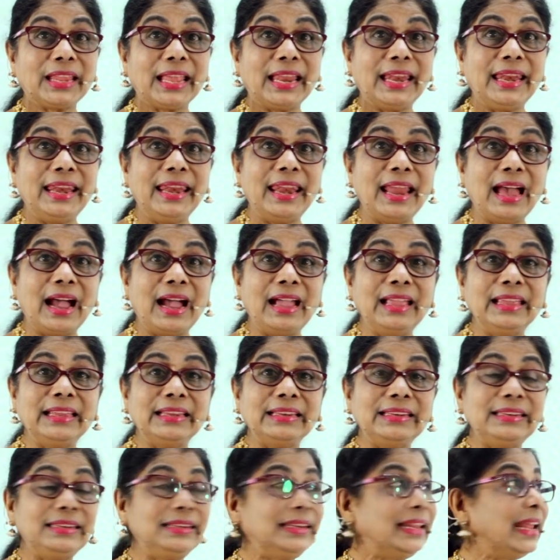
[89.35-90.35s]

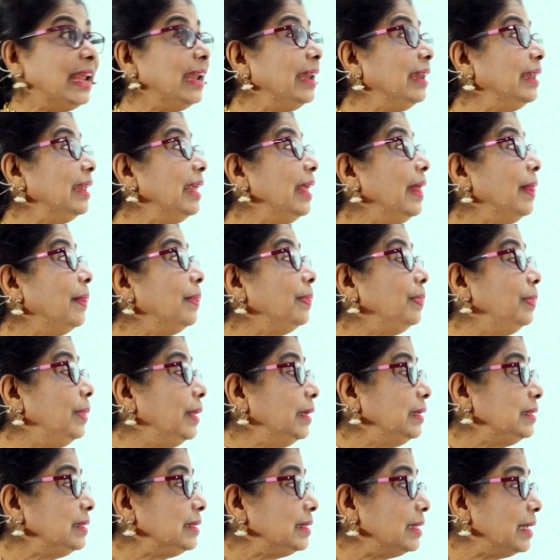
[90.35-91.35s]
9 10.
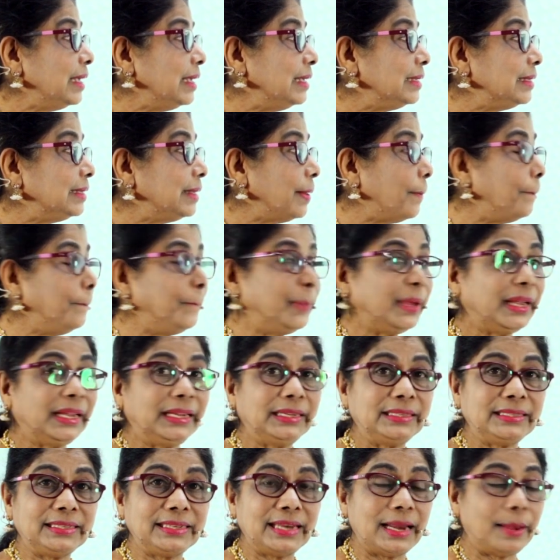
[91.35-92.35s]
This is the
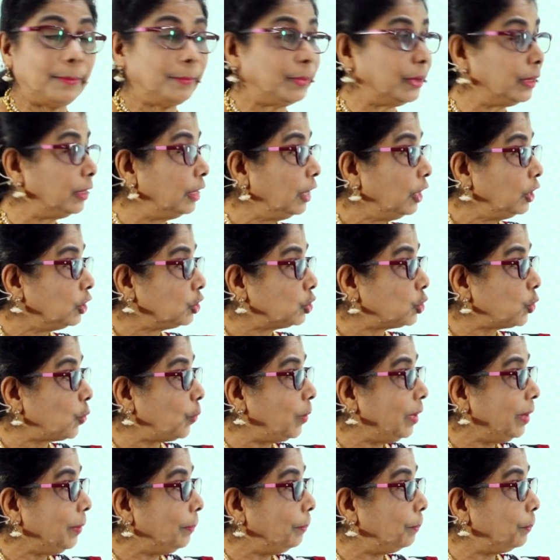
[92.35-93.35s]
biggest number. So
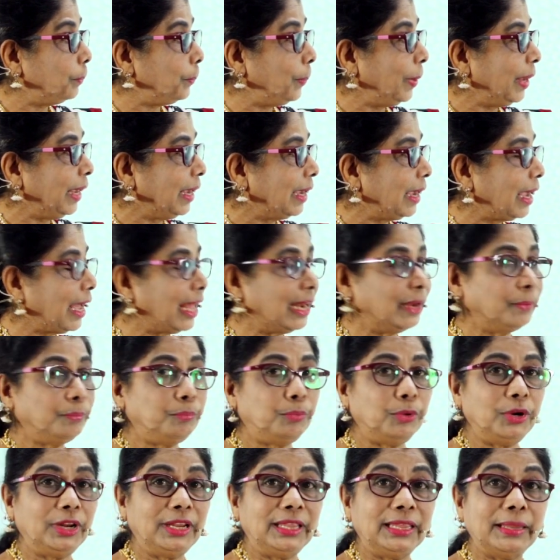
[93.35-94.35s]
we pick and
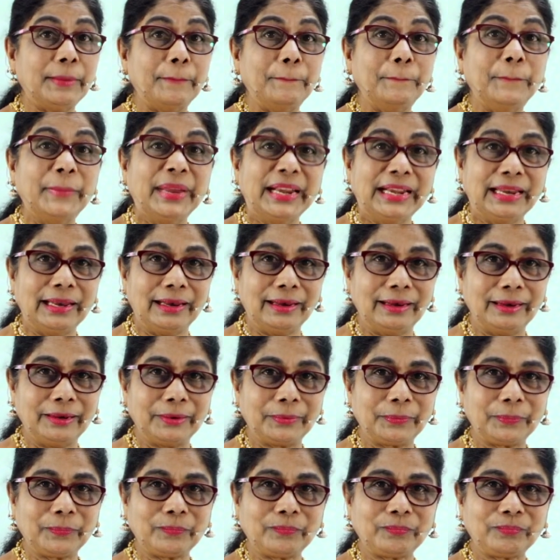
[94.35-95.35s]
put it in the middle.
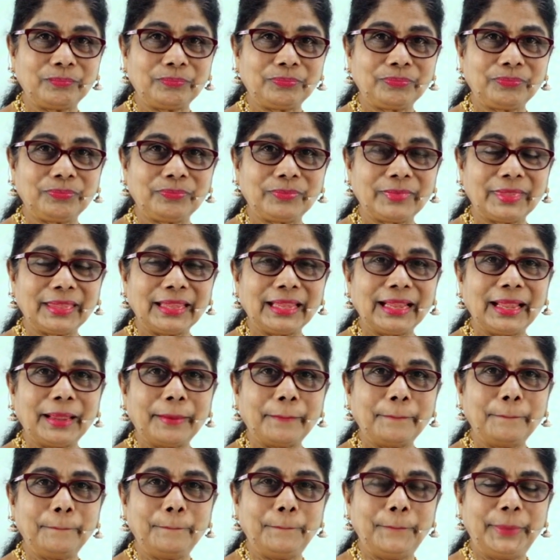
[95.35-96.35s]

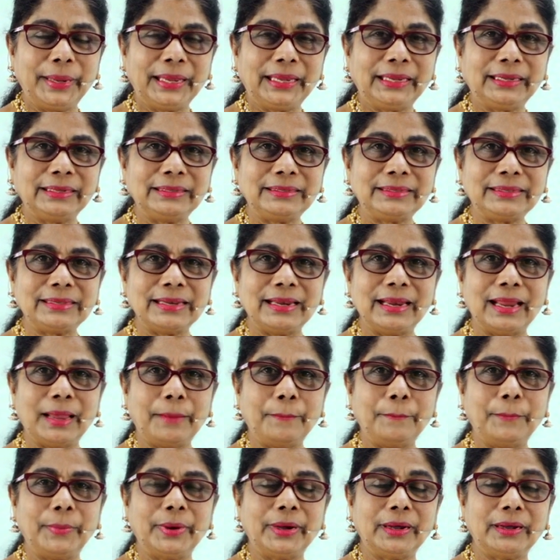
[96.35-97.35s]
Biggest
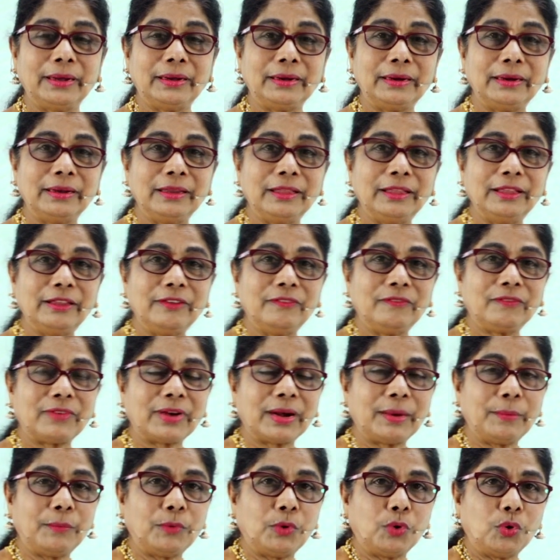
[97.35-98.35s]
number
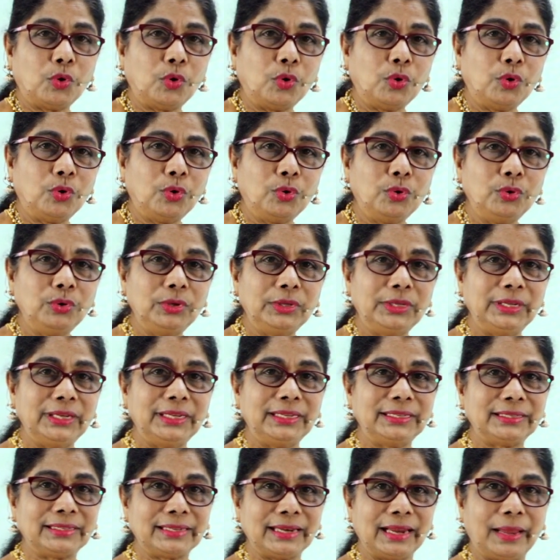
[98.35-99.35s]
from all
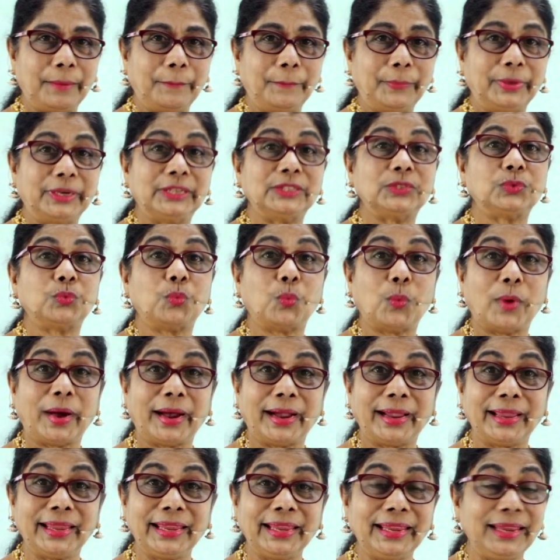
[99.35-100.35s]
these numbers.
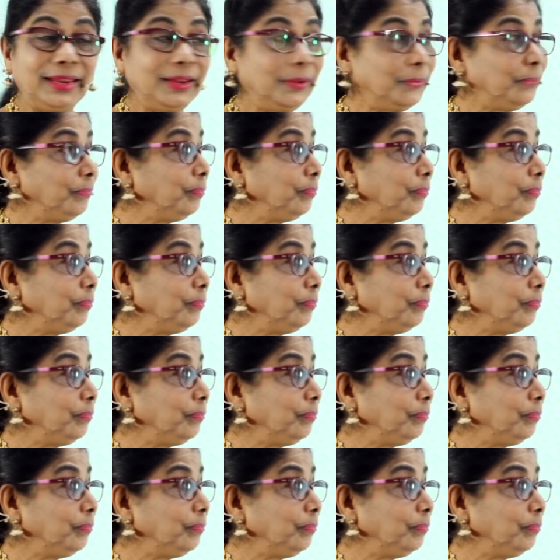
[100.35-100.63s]
Why?